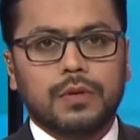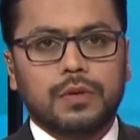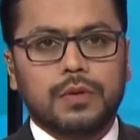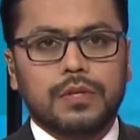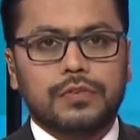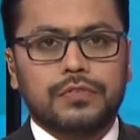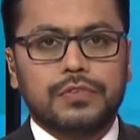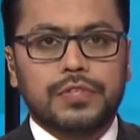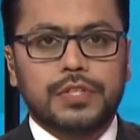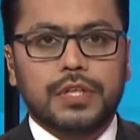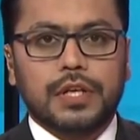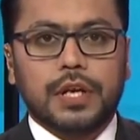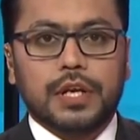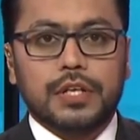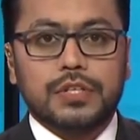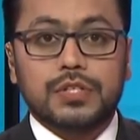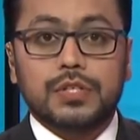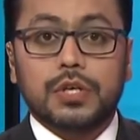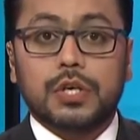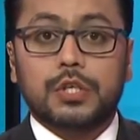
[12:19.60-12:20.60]
Well, if a deal
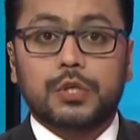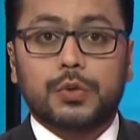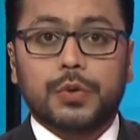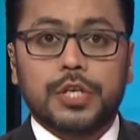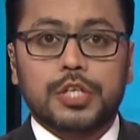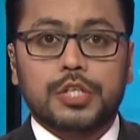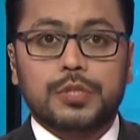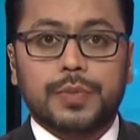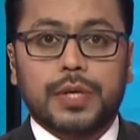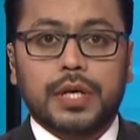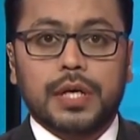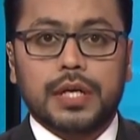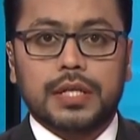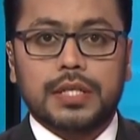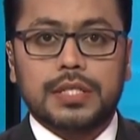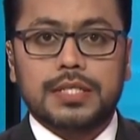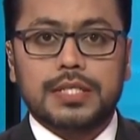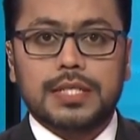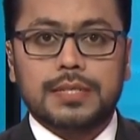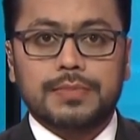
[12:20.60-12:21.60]
is not reached by
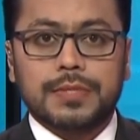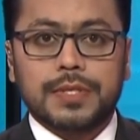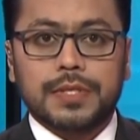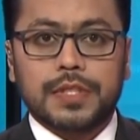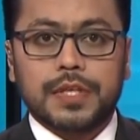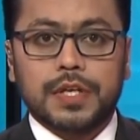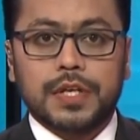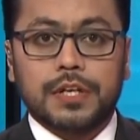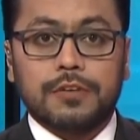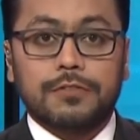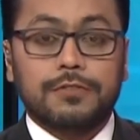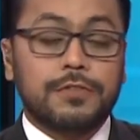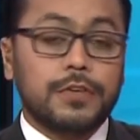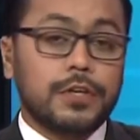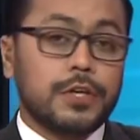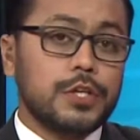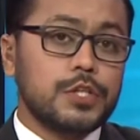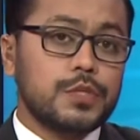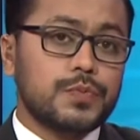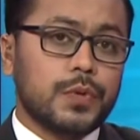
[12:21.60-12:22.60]
December
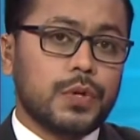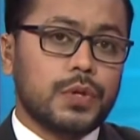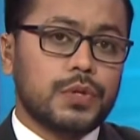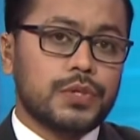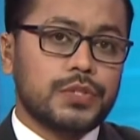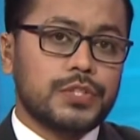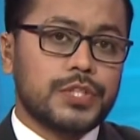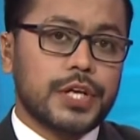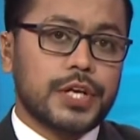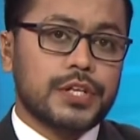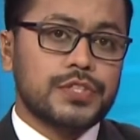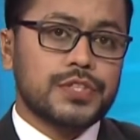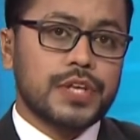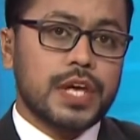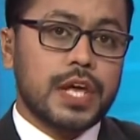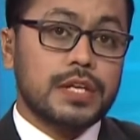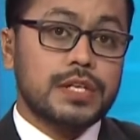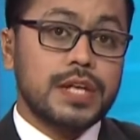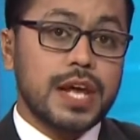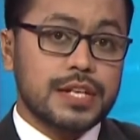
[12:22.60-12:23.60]
31st, border checks
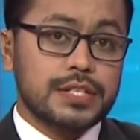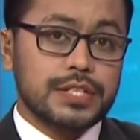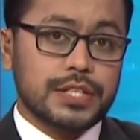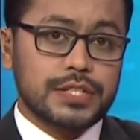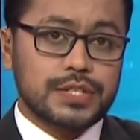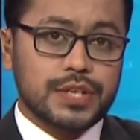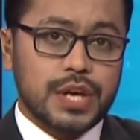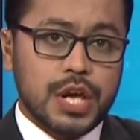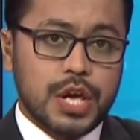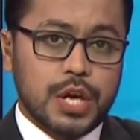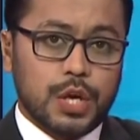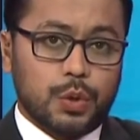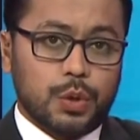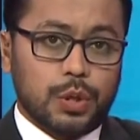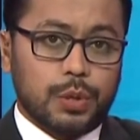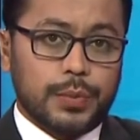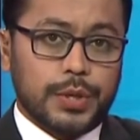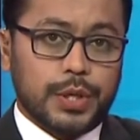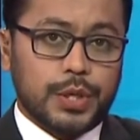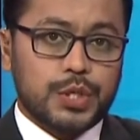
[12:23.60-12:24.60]
and taxes
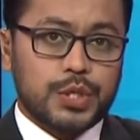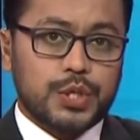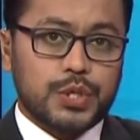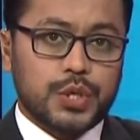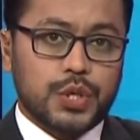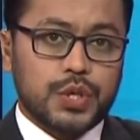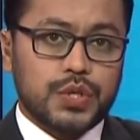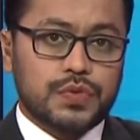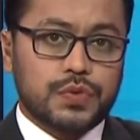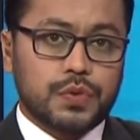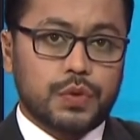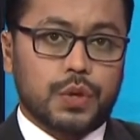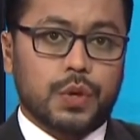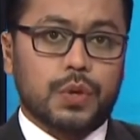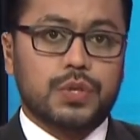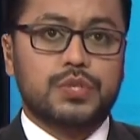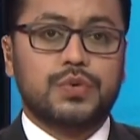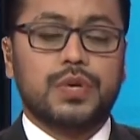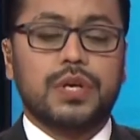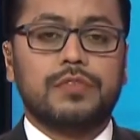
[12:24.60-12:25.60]
will be introduced for
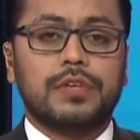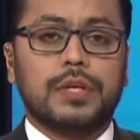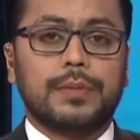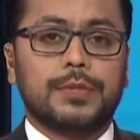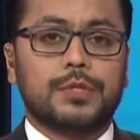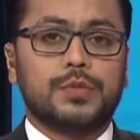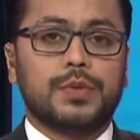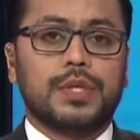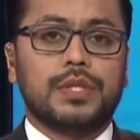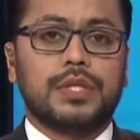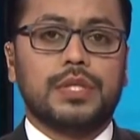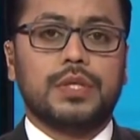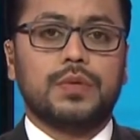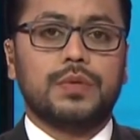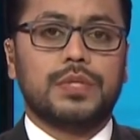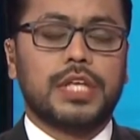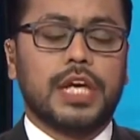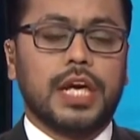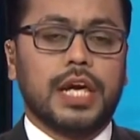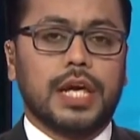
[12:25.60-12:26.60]
goods travelling between the
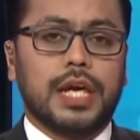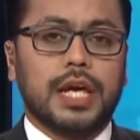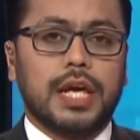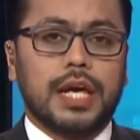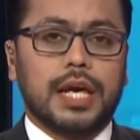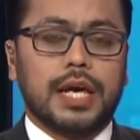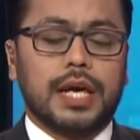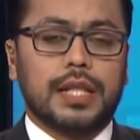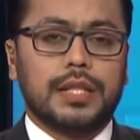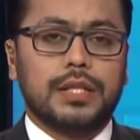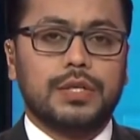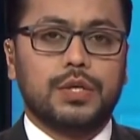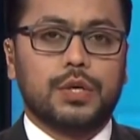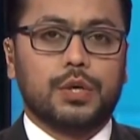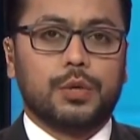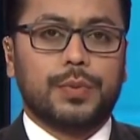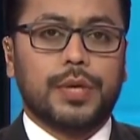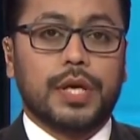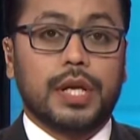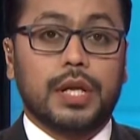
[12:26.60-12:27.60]
UK and the
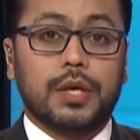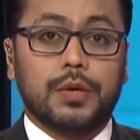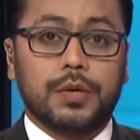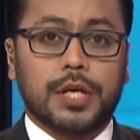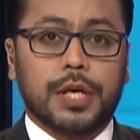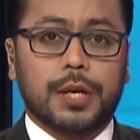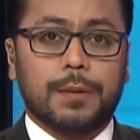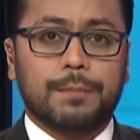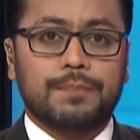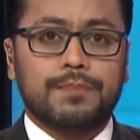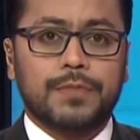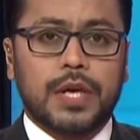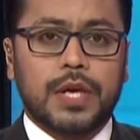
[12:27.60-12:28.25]
European Union.